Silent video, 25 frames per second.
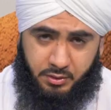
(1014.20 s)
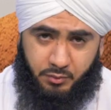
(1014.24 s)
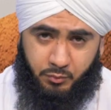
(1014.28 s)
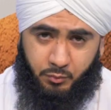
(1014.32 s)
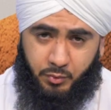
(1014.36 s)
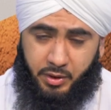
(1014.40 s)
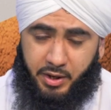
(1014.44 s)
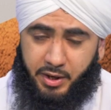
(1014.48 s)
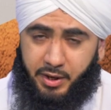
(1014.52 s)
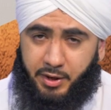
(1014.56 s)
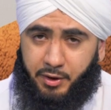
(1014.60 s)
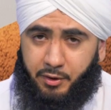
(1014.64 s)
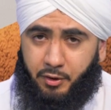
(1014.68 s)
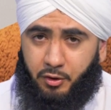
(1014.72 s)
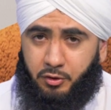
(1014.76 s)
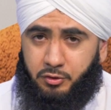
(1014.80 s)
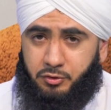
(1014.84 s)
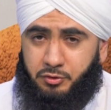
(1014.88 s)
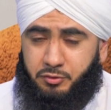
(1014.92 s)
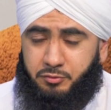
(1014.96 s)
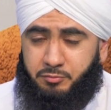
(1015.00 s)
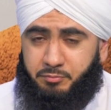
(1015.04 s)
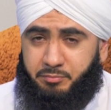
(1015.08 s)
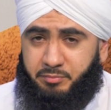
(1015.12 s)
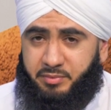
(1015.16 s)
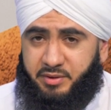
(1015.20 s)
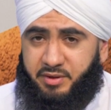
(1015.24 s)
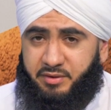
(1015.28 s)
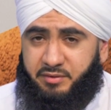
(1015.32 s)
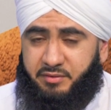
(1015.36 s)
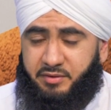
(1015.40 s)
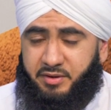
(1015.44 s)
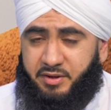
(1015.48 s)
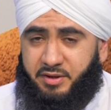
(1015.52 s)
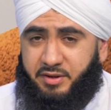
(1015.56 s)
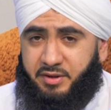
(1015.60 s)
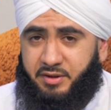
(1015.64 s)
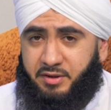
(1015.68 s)
will not
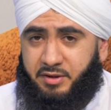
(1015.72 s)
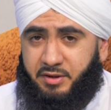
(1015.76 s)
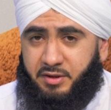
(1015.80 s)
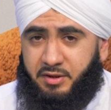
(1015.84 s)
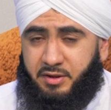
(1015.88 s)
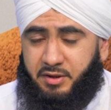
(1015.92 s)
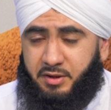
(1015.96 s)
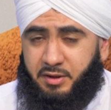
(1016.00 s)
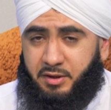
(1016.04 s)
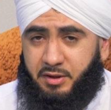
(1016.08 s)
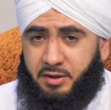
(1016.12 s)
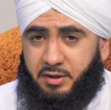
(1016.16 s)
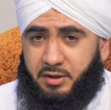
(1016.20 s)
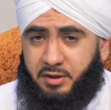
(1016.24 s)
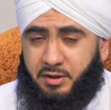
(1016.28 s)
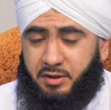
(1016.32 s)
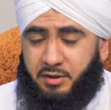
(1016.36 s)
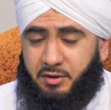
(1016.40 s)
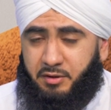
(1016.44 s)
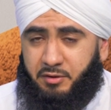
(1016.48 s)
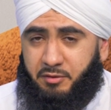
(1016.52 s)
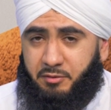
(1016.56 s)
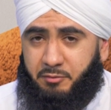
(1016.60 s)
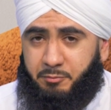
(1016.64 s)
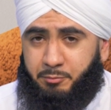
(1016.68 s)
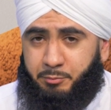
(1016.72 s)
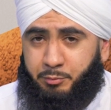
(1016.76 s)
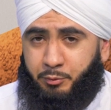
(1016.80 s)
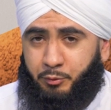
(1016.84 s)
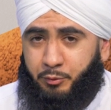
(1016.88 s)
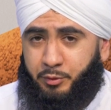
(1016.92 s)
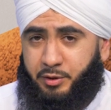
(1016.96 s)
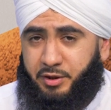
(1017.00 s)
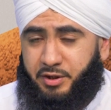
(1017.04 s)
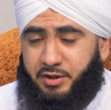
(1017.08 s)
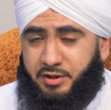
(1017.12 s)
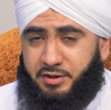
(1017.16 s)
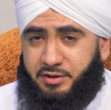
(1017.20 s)
be
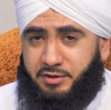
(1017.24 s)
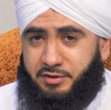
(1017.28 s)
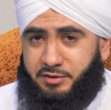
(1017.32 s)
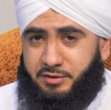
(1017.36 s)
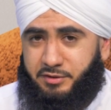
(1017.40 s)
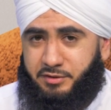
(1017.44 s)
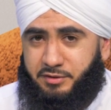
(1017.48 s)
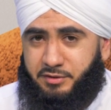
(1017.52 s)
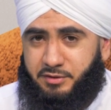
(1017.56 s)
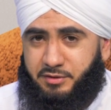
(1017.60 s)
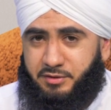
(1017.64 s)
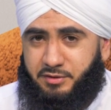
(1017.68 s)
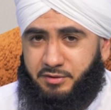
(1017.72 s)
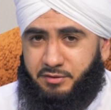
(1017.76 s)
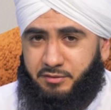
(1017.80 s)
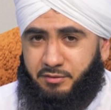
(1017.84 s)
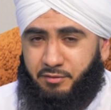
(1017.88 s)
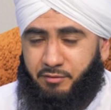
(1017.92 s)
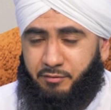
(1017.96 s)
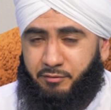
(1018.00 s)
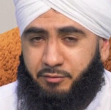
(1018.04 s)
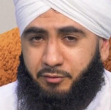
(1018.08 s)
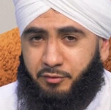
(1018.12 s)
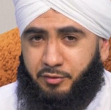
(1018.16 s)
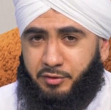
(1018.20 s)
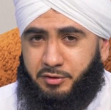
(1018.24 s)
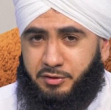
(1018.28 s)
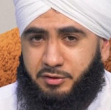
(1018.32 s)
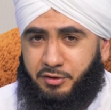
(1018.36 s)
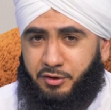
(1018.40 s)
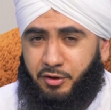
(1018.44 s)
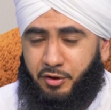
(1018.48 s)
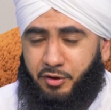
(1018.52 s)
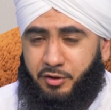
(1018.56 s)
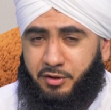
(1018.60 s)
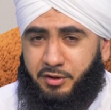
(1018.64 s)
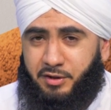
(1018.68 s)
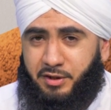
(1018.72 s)
punished for as
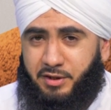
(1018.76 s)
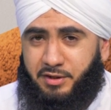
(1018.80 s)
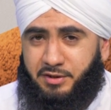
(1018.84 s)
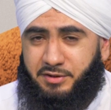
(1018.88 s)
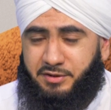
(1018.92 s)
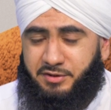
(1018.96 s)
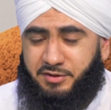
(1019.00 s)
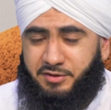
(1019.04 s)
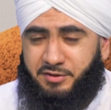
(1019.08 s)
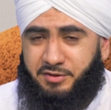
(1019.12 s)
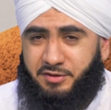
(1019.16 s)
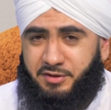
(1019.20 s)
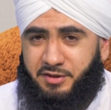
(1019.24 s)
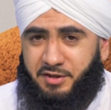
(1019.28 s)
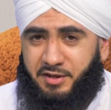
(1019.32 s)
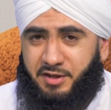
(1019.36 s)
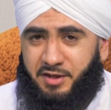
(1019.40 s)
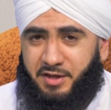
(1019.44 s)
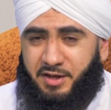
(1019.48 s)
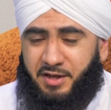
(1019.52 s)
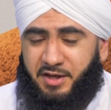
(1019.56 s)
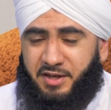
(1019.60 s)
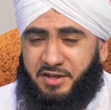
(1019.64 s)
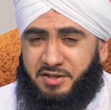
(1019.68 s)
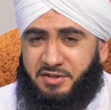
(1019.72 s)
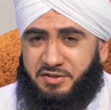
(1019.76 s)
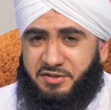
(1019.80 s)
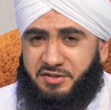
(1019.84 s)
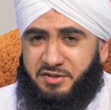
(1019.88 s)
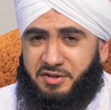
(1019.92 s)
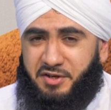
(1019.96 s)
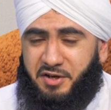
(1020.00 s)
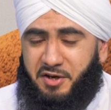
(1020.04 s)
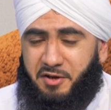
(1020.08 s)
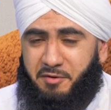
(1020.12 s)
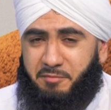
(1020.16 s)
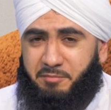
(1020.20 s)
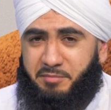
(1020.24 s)
long as his
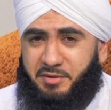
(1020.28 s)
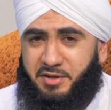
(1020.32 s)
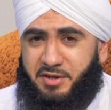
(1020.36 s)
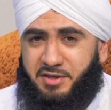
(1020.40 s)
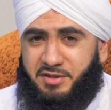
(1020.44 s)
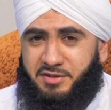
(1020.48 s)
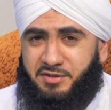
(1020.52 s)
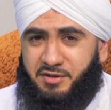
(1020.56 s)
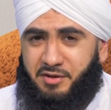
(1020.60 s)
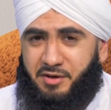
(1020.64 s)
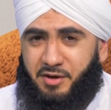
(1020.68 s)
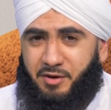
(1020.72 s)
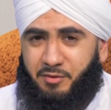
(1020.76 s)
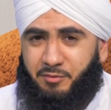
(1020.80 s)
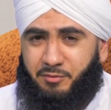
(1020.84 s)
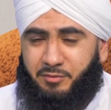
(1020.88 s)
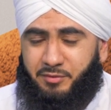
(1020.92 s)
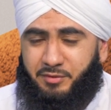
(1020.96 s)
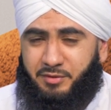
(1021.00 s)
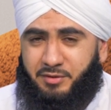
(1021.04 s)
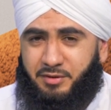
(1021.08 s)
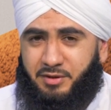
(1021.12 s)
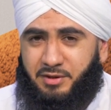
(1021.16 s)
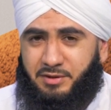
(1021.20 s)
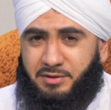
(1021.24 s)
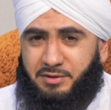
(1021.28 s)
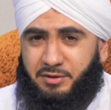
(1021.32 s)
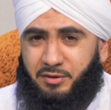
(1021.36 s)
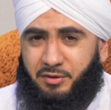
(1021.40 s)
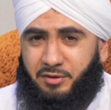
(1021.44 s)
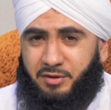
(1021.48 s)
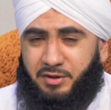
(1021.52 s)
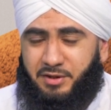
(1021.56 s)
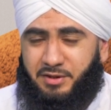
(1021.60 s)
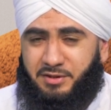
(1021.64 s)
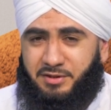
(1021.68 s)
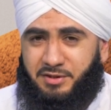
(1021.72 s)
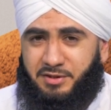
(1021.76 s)
Nabi is around, as
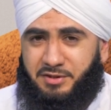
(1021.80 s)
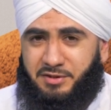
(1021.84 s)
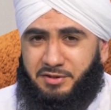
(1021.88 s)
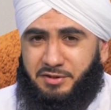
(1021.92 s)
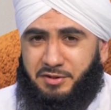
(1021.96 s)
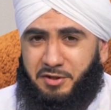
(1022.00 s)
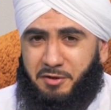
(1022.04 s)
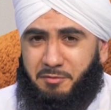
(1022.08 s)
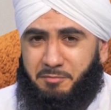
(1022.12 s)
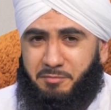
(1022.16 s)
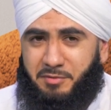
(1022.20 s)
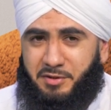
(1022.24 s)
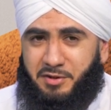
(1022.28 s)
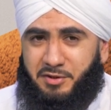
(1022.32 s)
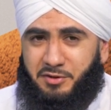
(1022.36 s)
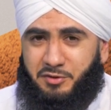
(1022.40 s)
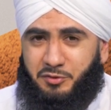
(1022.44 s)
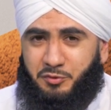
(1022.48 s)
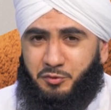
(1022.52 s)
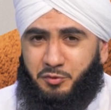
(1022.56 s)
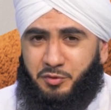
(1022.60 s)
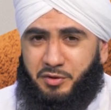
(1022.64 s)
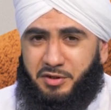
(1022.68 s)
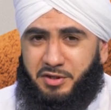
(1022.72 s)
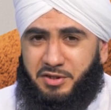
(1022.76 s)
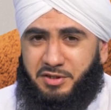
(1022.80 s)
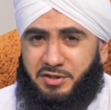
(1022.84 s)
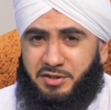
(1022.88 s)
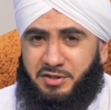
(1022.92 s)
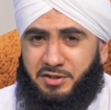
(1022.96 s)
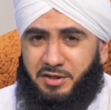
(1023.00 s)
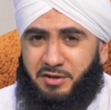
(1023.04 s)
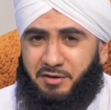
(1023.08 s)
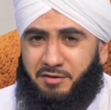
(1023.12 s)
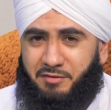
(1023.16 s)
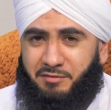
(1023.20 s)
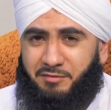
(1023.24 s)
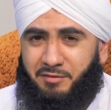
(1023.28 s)
long as his Nabi is doing
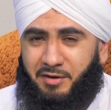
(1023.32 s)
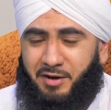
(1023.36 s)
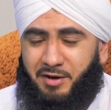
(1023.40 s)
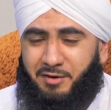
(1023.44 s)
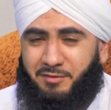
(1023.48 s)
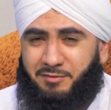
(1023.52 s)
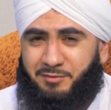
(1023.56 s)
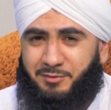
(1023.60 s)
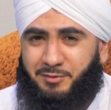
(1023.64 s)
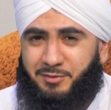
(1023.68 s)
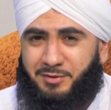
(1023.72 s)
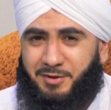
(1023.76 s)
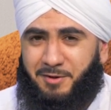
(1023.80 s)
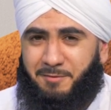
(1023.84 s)
istighfar for